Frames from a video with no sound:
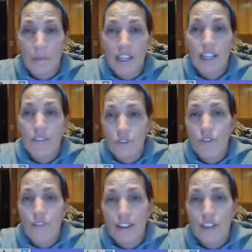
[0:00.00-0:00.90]
I'm going to give to you
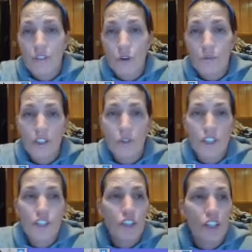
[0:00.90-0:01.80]
in factored form. Little
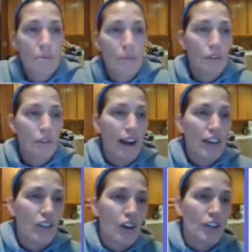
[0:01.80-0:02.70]
ones you're going to be able to
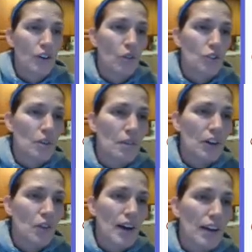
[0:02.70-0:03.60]
factor on your own. So I'm going
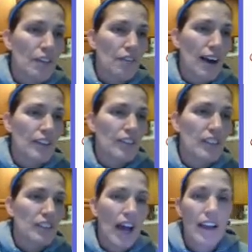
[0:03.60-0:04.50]
to go ahead and factor this
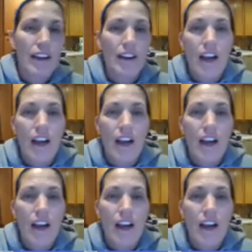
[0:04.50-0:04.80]
guy.